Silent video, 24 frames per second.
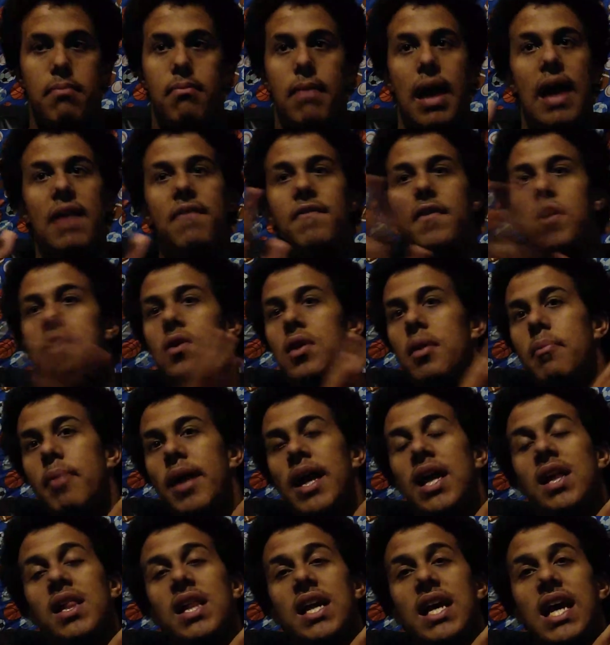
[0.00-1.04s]
My phone
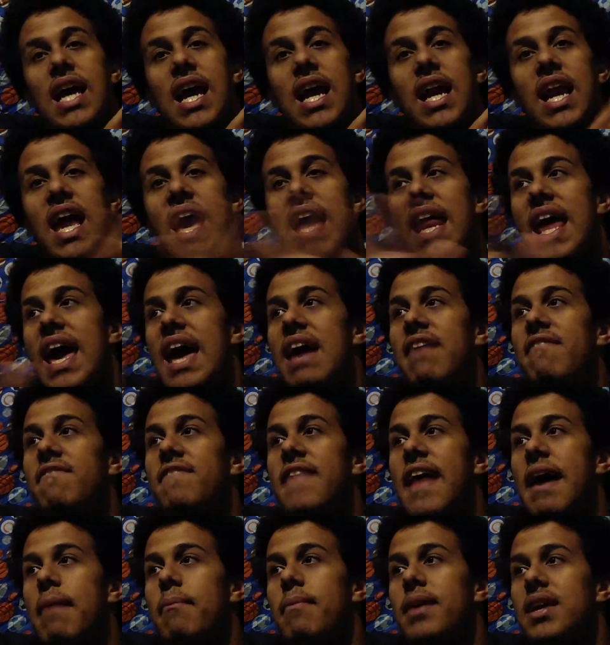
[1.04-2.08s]
apparently cannot have
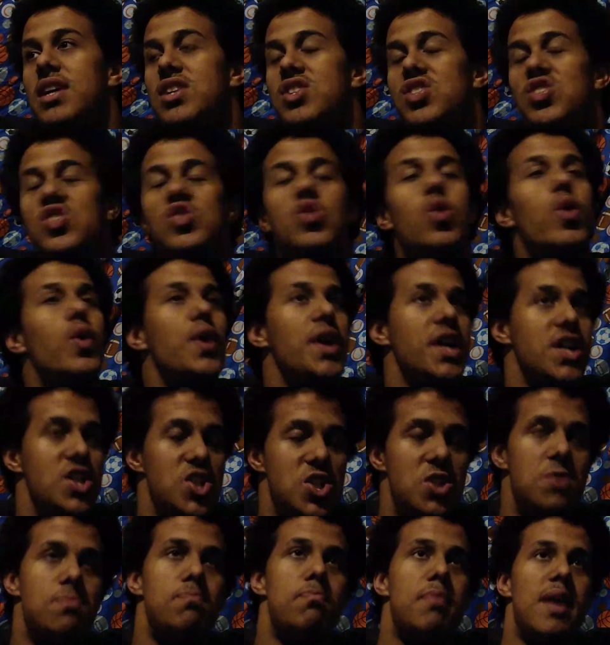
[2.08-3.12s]
that many
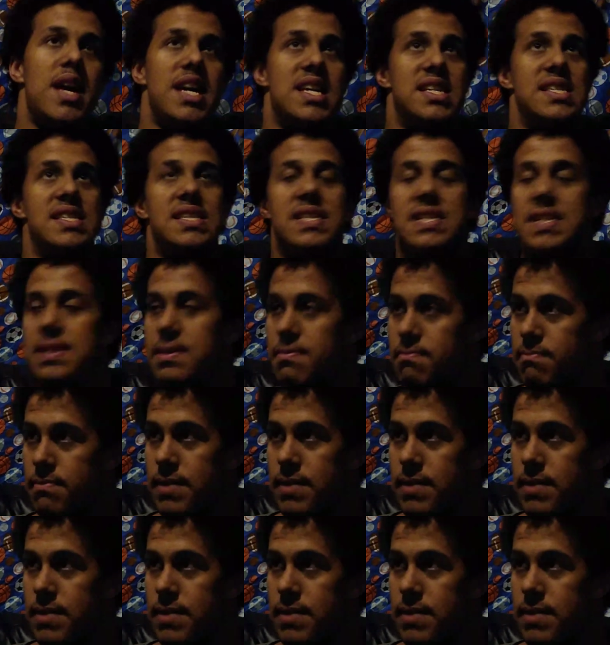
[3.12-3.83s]
storage space.